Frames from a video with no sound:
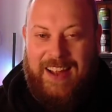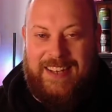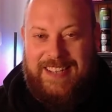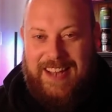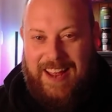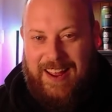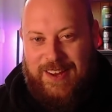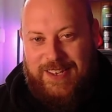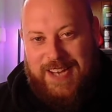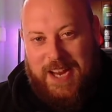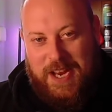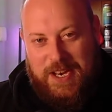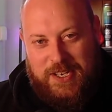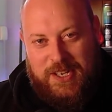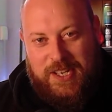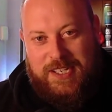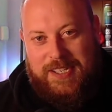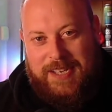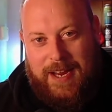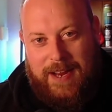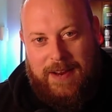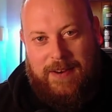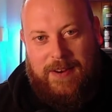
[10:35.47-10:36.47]
tend
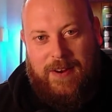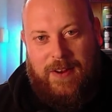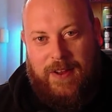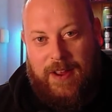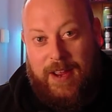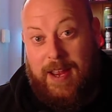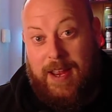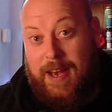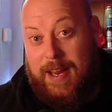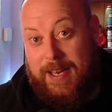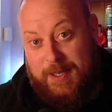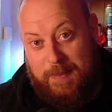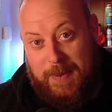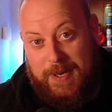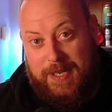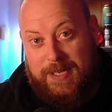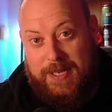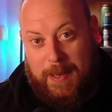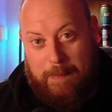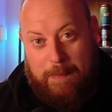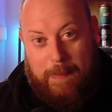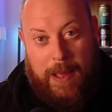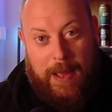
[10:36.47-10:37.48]
to sound like an
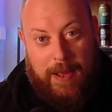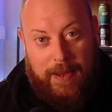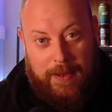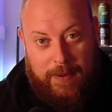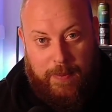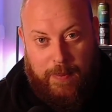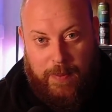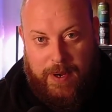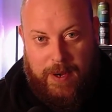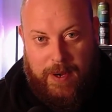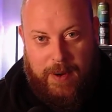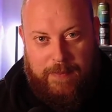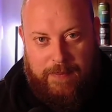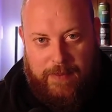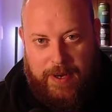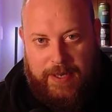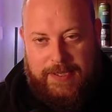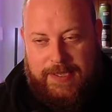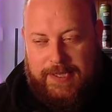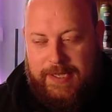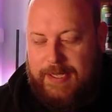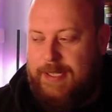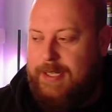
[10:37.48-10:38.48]
asthmatic pug when I'm
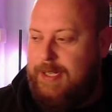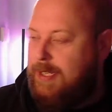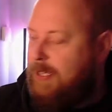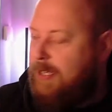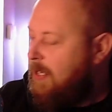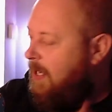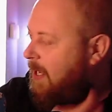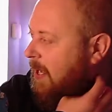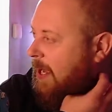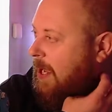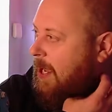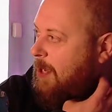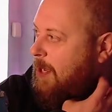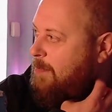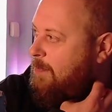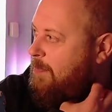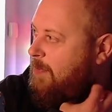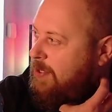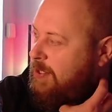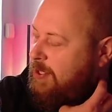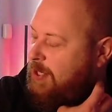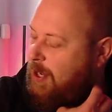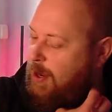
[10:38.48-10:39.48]
racing,
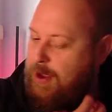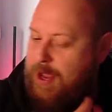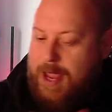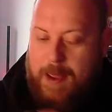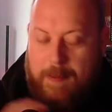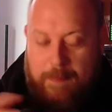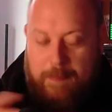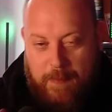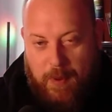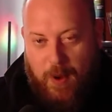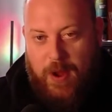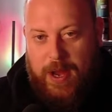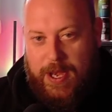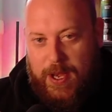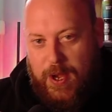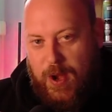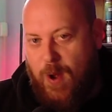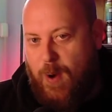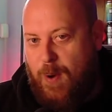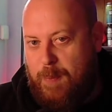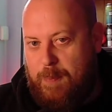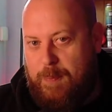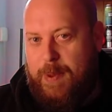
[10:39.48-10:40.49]
so it might
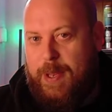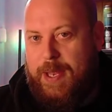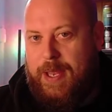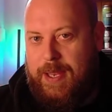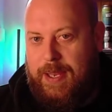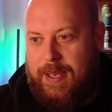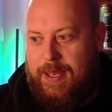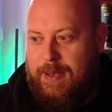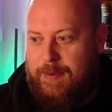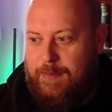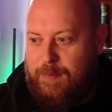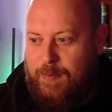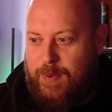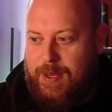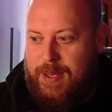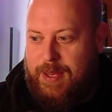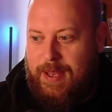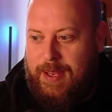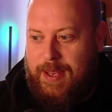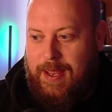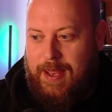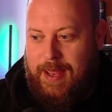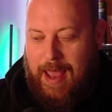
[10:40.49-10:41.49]
not be, with
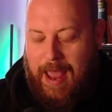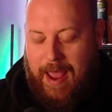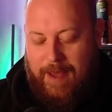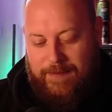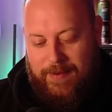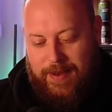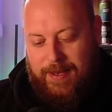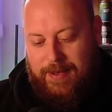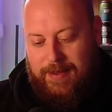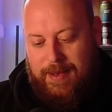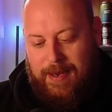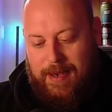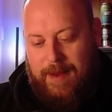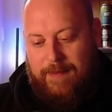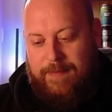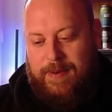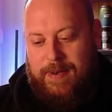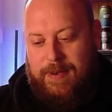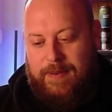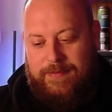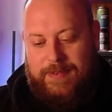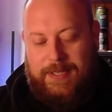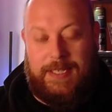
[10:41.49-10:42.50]
it having the
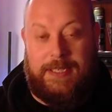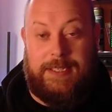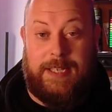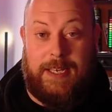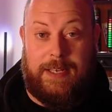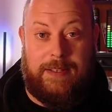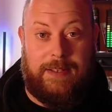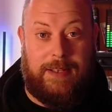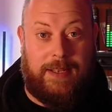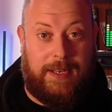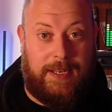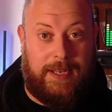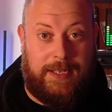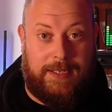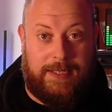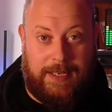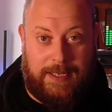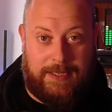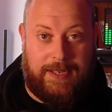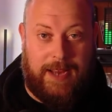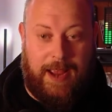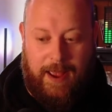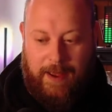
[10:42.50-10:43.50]
level of detail that it
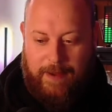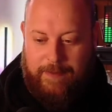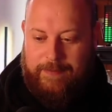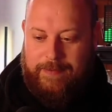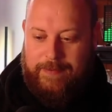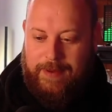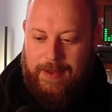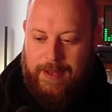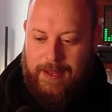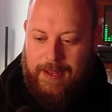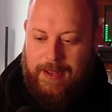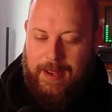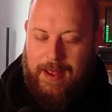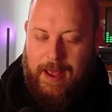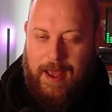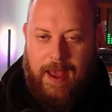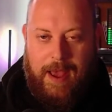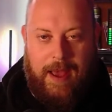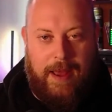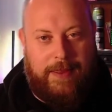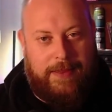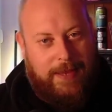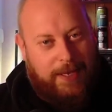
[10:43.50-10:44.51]
does have,
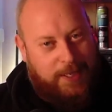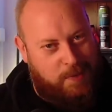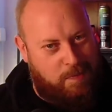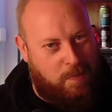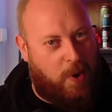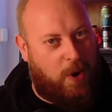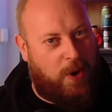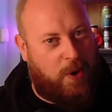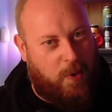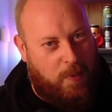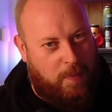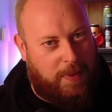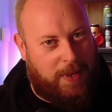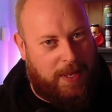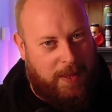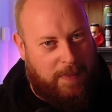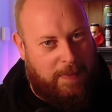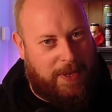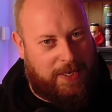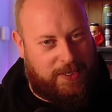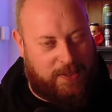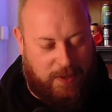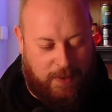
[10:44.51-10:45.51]
this might not be
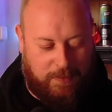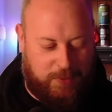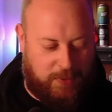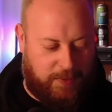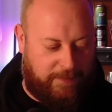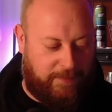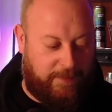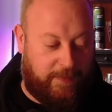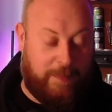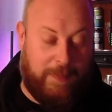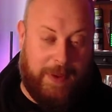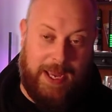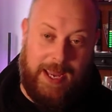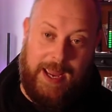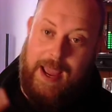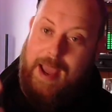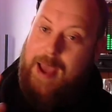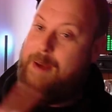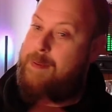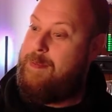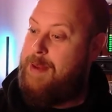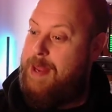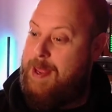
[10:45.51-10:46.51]
the best option for me,
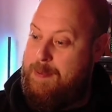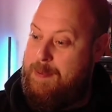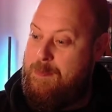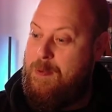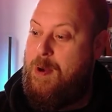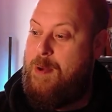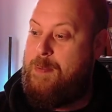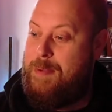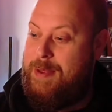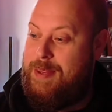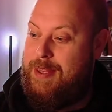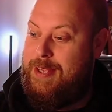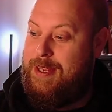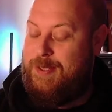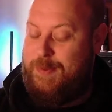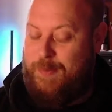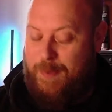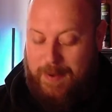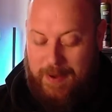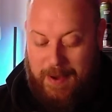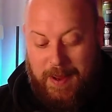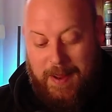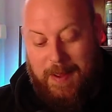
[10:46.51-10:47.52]
and it might be
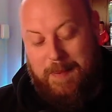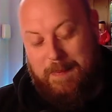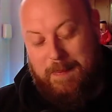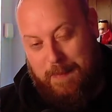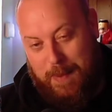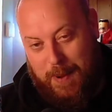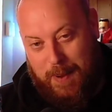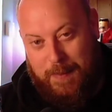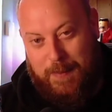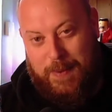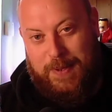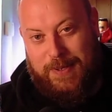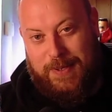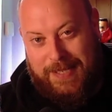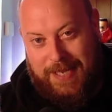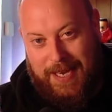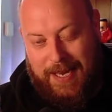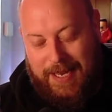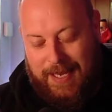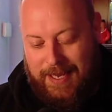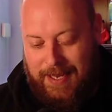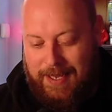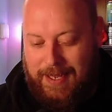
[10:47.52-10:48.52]
this one, but we'll
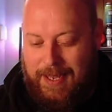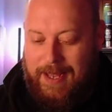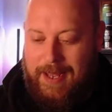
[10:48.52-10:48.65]
see.